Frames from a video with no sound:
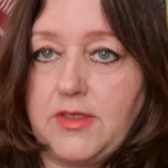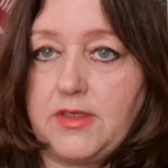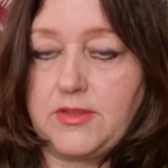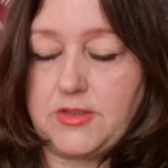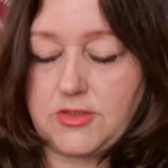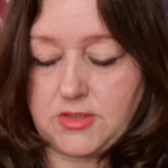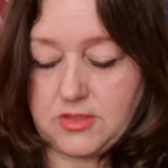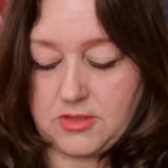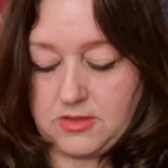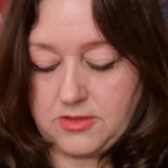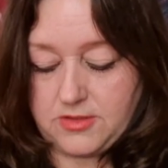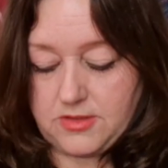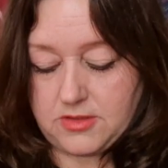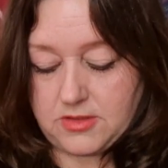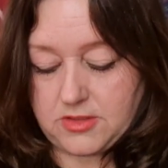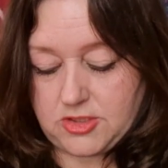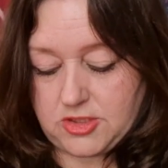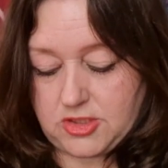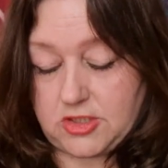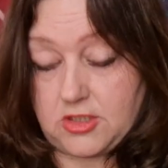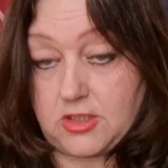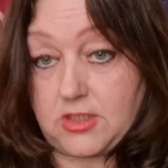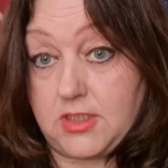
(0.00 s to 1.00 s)
There's another
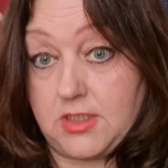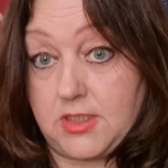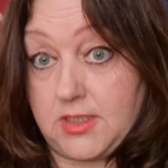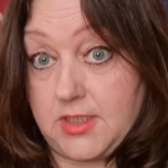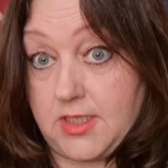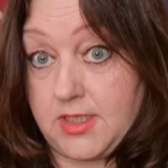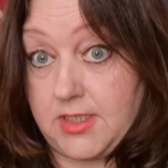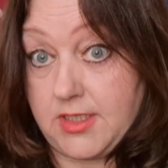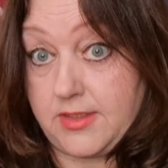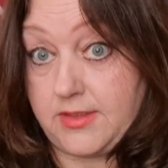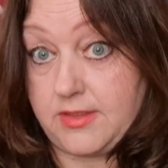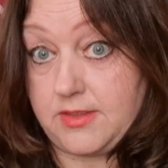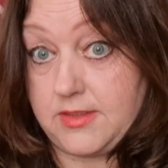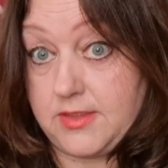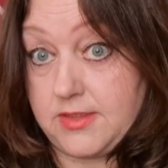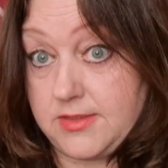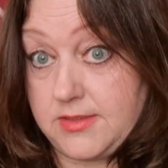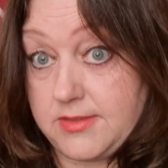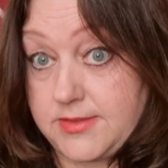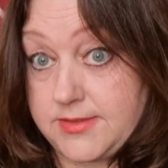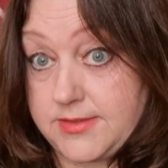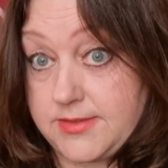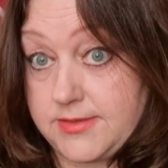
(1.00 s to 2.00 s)
sock I
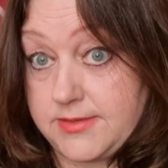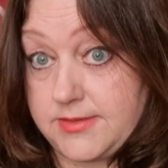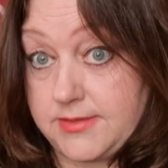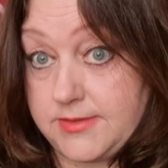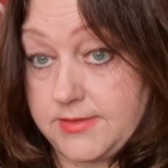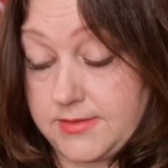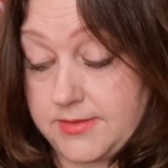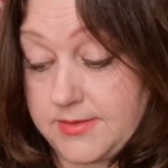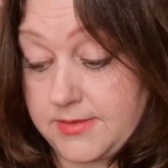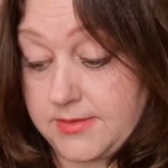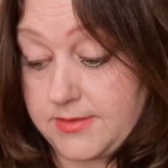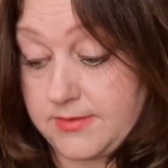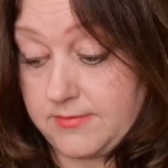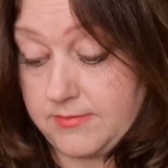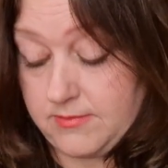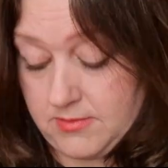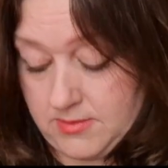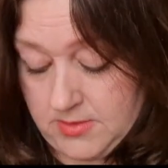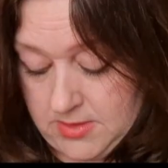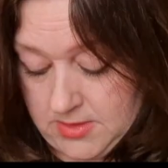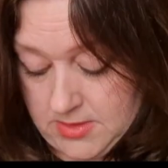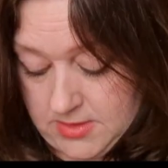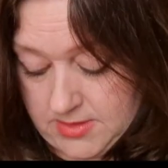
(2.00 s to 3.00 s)
didn't
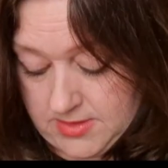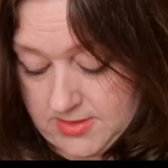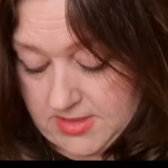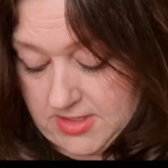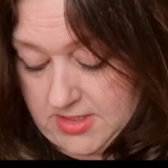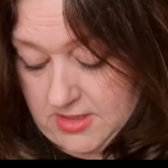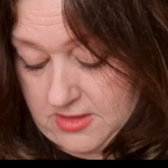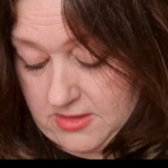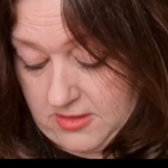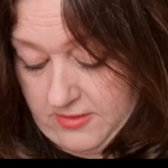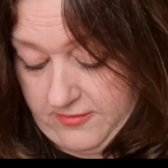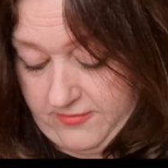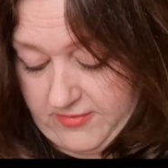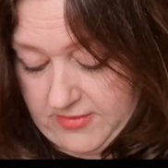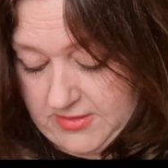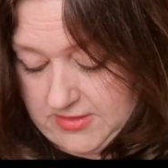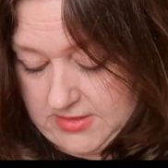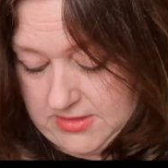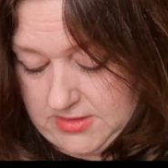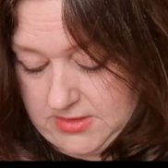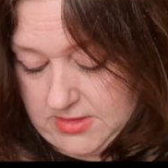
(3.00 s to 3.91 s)
think of.